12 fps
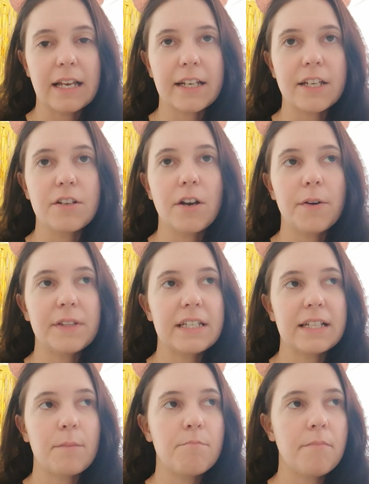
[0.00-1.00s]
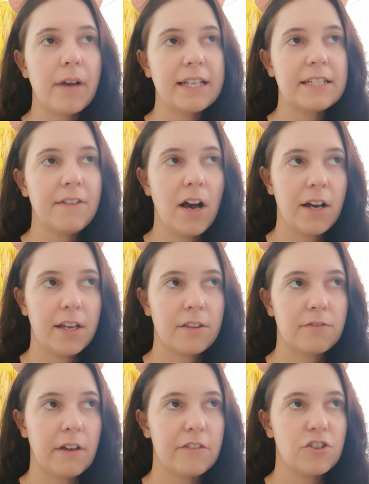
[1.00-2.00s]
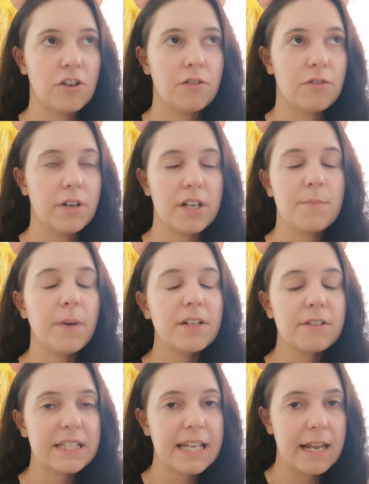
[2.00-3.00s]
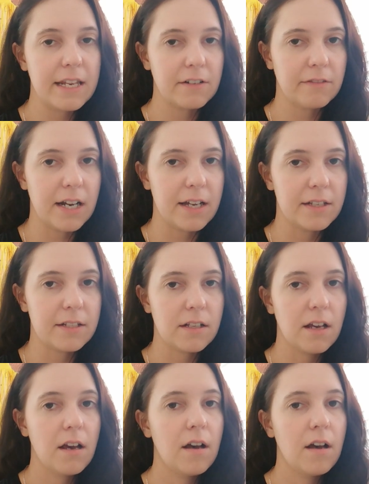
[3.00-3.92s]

Like you go on this like massive hike throughout the jungle, and you might not see any gorillas,